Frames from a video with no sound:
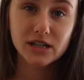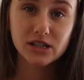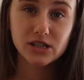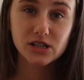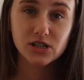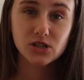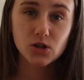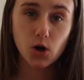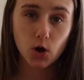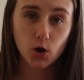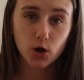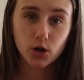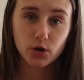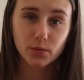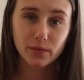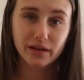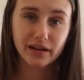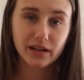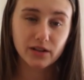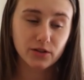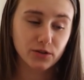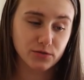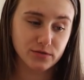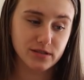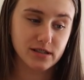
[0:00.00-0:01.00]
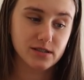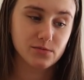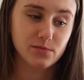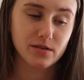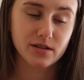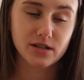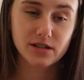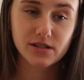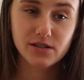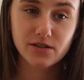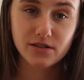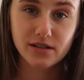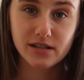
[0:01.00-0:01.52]
just not gonna include this, we're
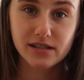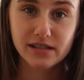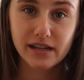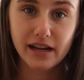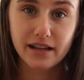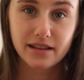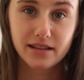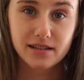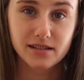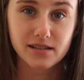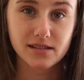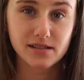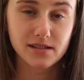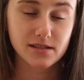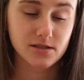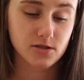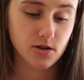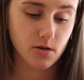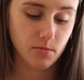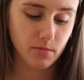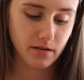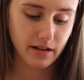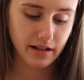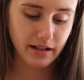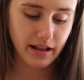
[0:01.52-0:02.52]
just gonna say this is a top.